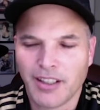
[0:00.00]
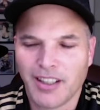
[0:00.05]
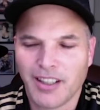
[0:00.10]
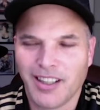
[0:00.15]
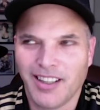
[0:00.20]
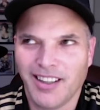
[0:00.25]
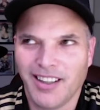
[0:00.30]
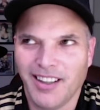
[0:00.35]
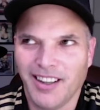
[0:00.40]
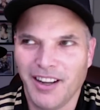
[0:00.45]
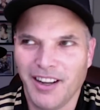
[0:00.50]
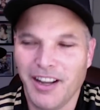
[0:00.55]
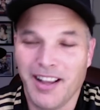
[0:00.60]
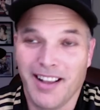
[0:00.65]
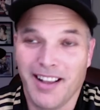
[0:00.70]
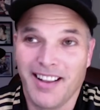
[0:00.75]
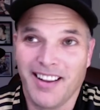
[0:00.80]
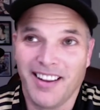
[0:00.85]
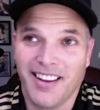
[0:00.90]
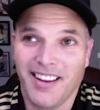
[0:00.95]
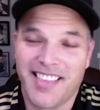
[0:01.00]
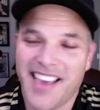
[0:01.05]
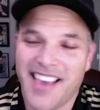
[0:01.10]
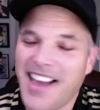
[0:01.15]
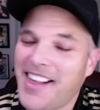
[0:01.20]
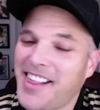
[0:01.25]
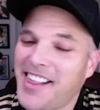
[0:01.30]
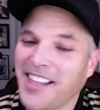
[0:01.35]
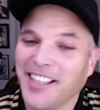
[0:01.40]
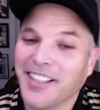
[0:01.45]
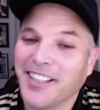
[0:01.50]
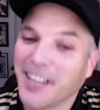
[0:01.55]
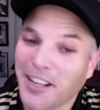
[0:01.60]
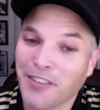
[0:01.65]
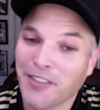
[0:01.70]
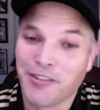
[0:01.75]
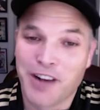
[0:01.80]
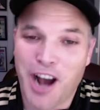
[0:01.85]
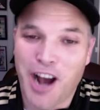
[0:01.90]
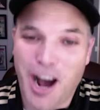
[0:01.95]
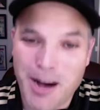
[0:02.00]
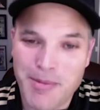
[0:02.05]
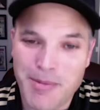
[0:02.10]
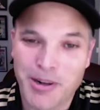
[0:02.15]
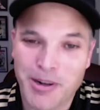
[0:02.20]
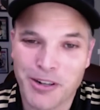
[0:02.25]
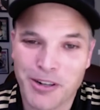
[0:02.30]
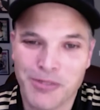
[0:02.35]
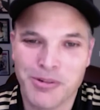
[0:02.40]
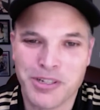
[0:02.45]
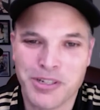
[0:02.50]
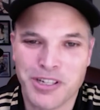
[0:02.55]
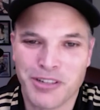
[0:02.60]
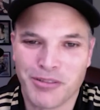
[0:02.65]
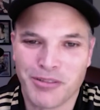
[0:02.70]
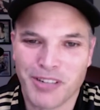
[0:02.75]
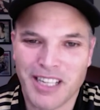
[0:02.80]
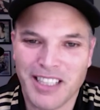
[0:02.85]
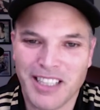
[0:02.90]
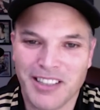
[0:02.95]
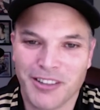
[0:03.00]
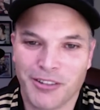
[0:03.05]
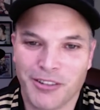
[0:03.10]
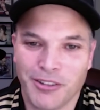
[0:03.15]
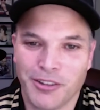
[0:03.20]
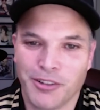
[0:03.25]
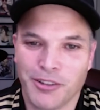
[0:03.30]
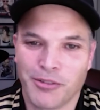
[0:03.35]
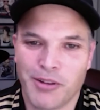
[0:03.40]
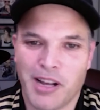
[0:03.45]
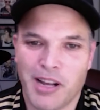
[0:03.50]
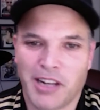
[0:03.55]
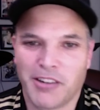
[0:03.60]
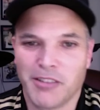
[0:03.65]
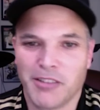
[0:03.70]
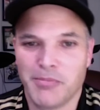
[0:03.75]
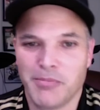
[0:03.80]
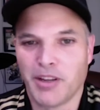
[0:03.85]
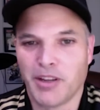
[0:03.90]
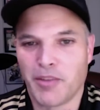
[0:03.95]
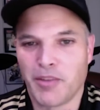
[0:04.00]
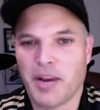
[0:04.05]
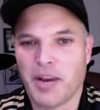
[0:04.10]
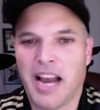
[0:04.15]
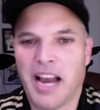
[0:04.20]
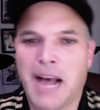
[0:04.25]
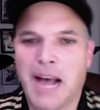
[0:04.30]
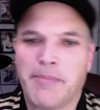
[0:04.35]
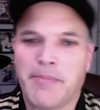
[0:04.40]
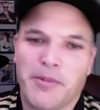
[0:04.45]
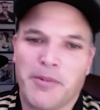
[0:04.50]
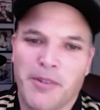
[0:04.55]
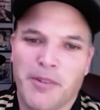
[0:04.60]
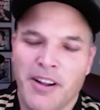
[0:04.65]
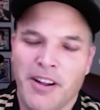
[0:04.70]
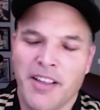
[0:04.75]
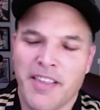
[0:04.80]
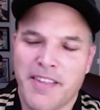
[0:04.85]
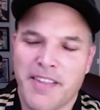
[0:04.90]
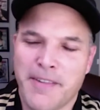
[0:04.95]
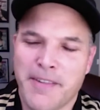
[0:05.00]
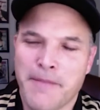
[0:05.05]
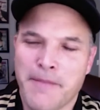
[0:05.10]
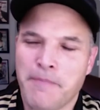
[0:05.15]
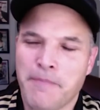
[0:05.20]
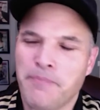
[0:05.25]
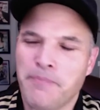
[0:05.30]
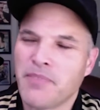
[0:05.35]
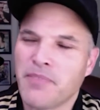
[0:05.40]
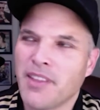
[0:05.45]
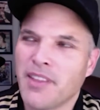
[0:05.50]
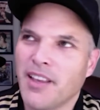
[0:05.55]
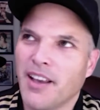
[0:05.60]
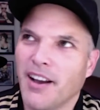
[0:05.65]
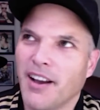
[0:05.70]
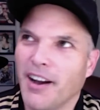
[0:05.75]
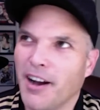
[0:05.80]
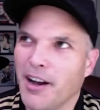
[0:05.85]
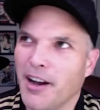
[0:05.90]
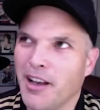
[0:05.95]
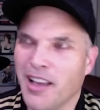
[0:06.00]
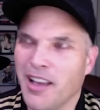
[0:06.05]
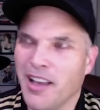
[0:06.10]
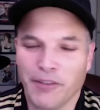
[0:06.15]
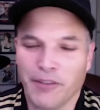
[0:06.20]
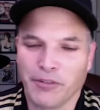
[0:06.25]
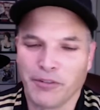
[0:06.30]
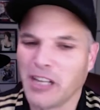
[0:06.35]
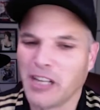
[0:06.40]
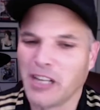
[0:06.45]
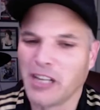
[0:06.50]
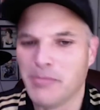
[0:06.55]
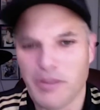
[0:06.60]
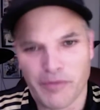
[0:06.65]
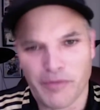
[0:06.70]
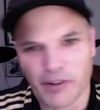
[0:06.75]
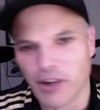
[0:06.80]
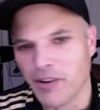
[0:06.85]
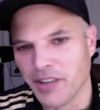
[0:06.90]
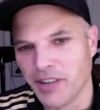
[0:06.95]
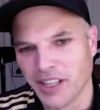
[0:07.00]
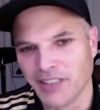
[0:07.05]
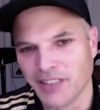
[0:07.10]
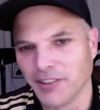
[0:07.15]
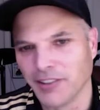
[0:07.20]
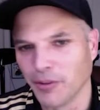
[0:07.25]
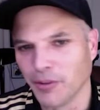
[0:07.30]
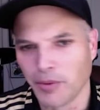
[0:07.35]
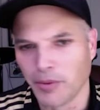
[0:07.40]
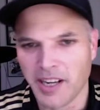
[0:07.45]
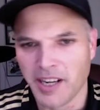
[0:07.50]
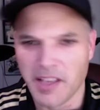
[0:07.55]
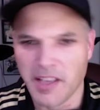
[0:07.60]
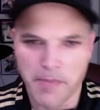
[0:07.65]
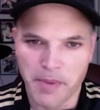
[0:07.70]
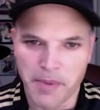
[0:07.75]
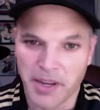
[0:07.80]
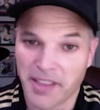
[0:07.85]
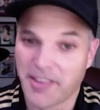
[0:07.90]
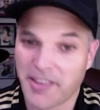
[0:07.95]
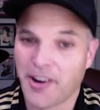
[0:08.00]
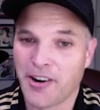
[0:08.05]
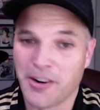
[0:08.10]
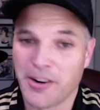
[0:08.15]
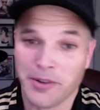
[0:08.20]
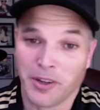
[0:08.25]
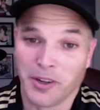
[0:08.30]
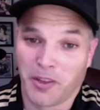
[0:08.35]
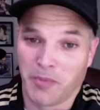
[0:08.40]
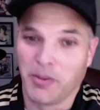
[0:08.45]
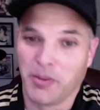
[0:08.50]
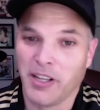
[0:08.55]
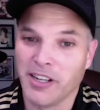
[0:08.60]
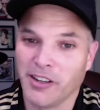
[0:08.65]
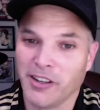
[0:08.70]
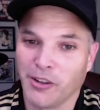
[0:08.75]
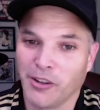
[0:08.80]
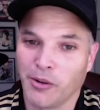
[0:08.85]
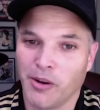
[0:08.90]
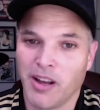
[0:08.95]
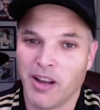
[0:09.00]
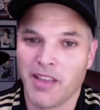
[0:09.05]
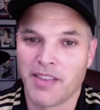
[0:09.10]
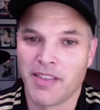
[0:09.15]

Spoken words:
It's actually kind of comical when you read the record, because what happened was, and forgive me for going into the weeds, but it's hard to explain otherwise.